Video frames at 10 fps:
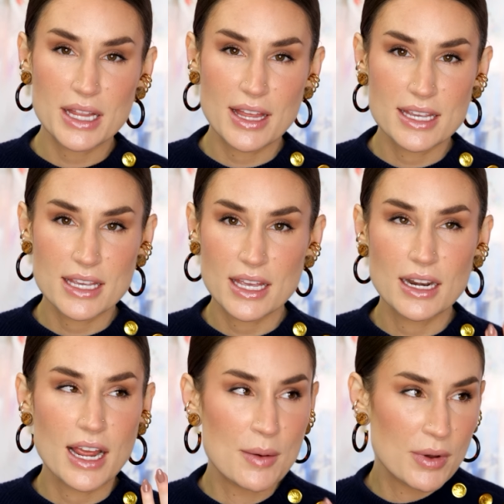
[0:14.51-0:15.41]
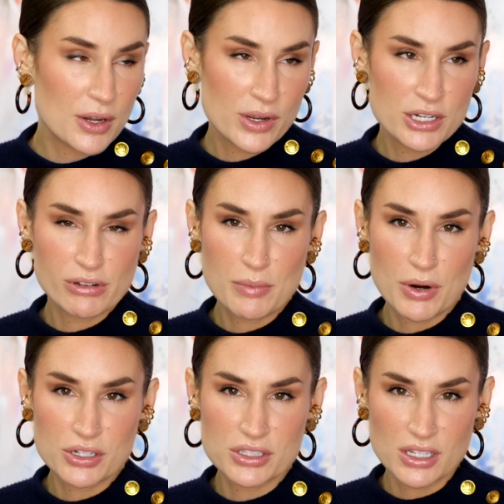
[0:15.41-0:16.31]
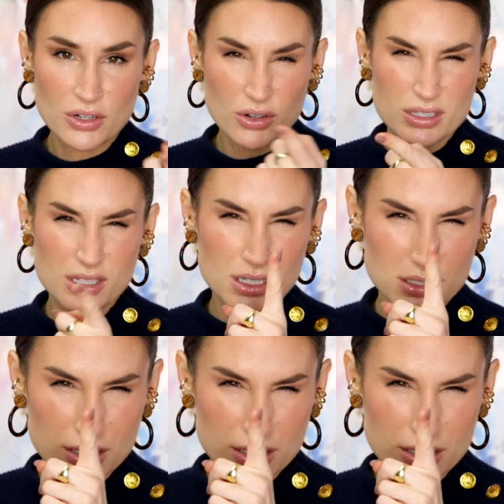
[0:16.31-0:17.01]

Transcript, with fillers: I like it? Am I going to repurchase it or is it a